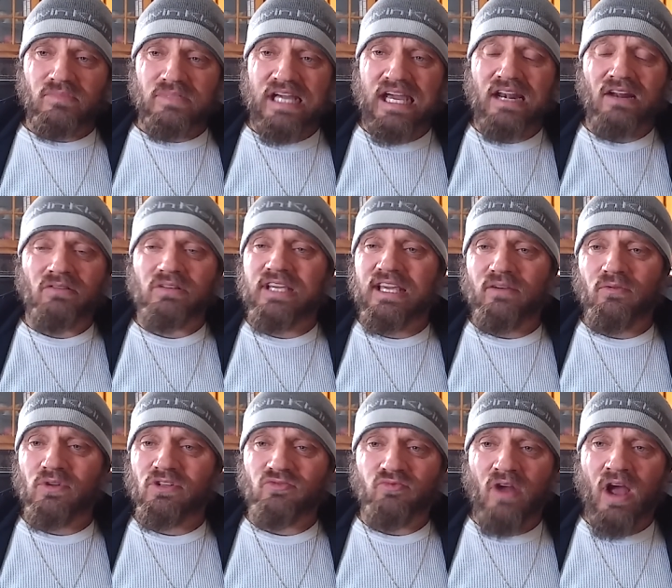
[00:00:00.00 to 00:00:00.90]
I don't get
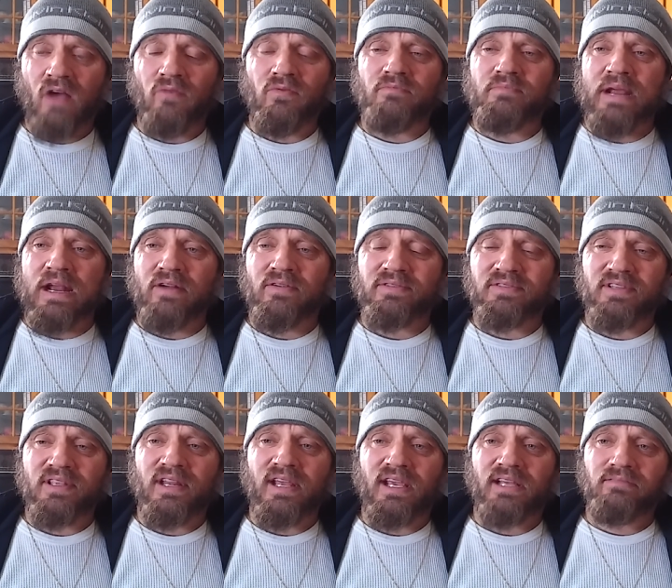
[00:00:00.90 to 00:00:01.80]
what's wrong with parents
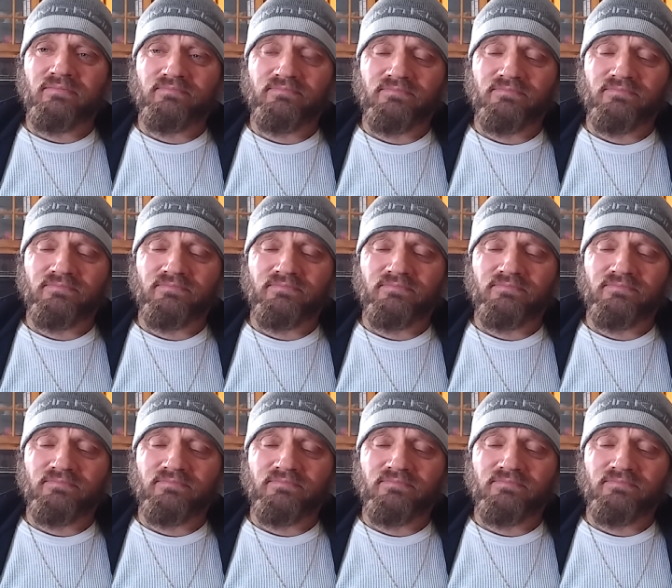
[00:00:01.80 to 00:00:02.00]
today.